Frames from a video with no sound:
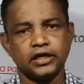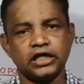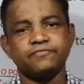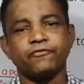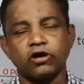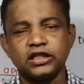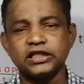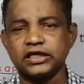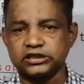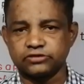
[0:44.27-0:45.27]
In
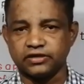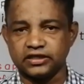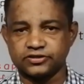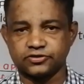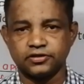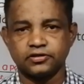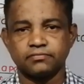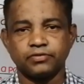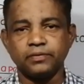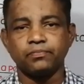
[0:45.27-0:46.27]
foreign countries,
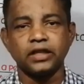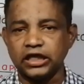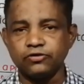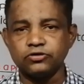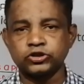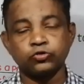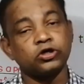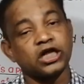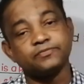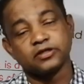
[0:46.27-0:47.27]
people use
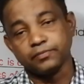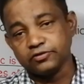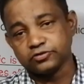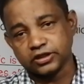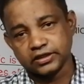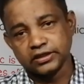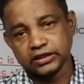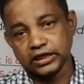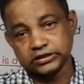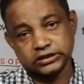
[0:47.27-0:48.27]
two types of music.
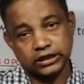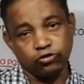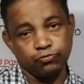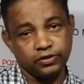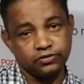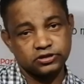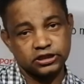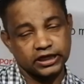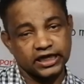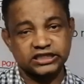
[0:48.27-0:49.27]
There are slow
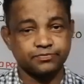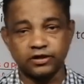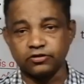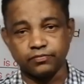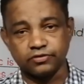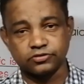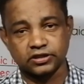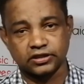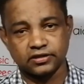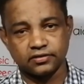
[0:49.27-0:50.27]
music and speed
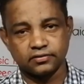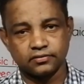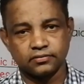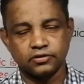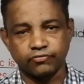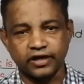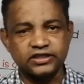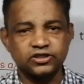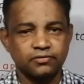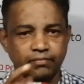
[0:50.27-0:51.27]
music.
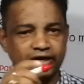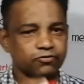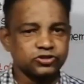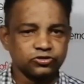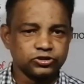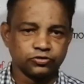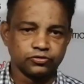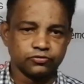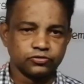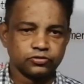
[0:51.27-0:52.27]
Right? My question to
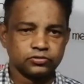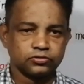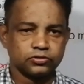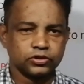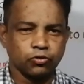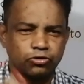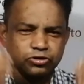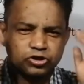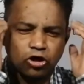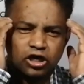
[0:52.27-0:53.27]
you. Could
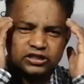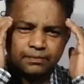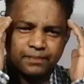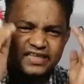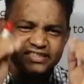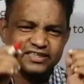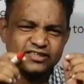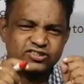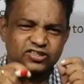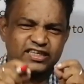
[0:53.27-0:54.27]
you talk the
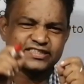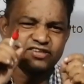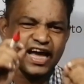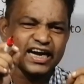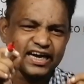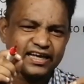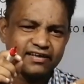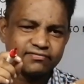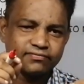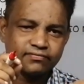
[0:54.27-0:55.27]
passage exactly?